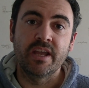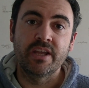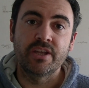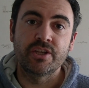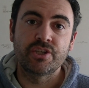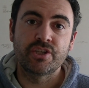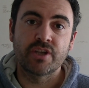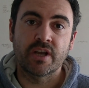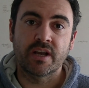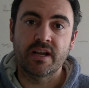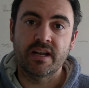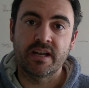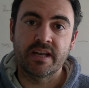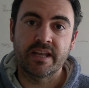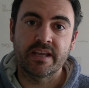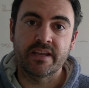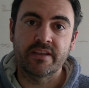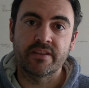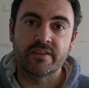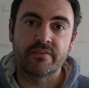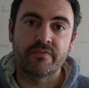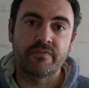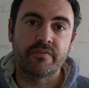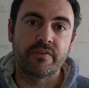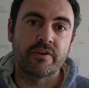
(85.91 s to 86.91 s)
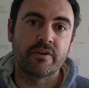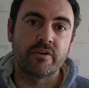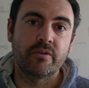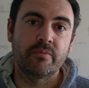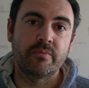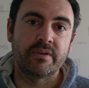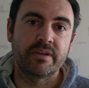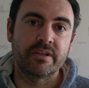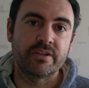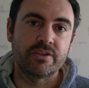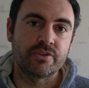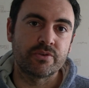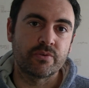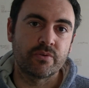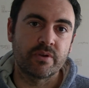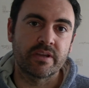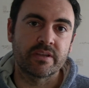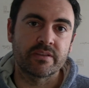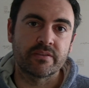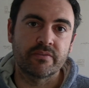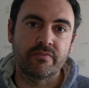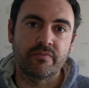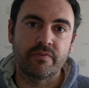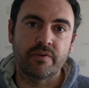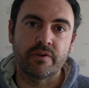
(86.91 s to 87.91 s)
chuckling at the film and
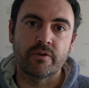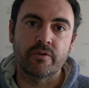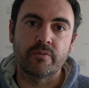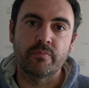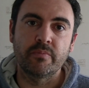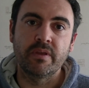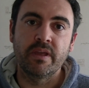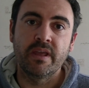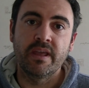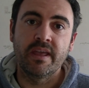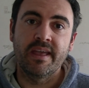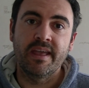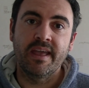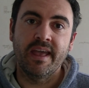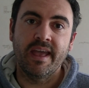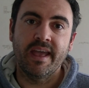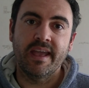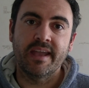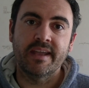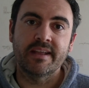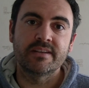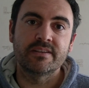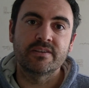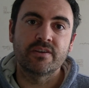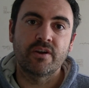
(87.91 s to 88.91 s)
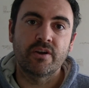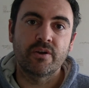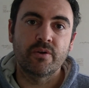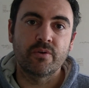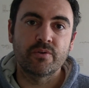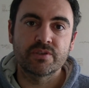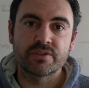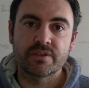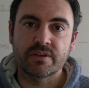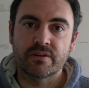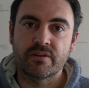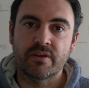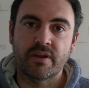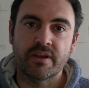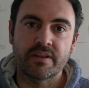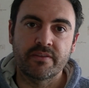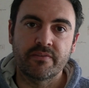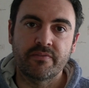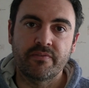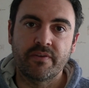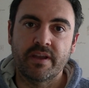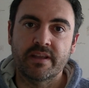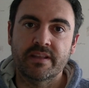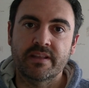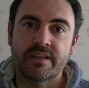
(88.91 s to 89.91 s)
enjoying the film, and I also like the
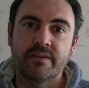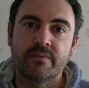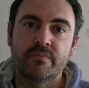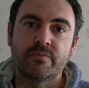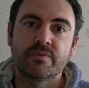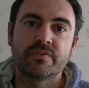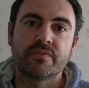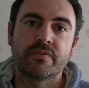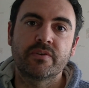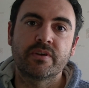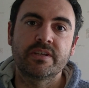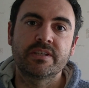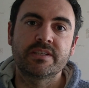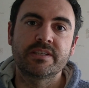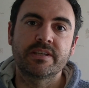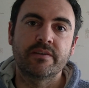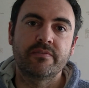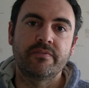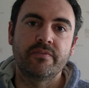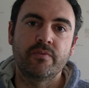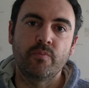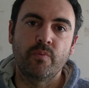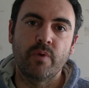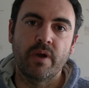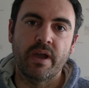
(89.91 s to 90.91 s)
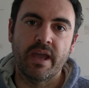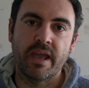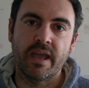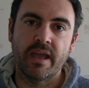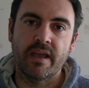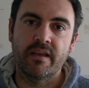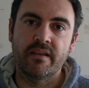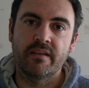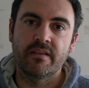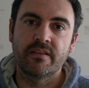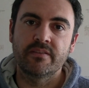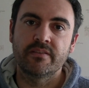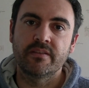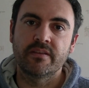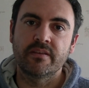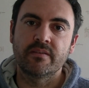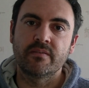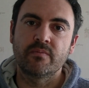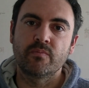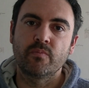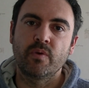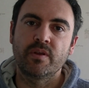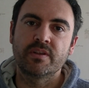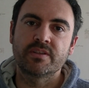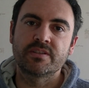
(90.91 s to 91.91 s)
fact that it was very self-aware,
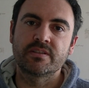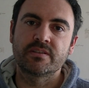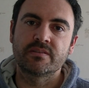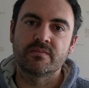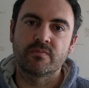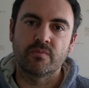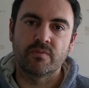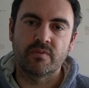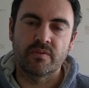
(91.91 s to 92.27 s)
that once,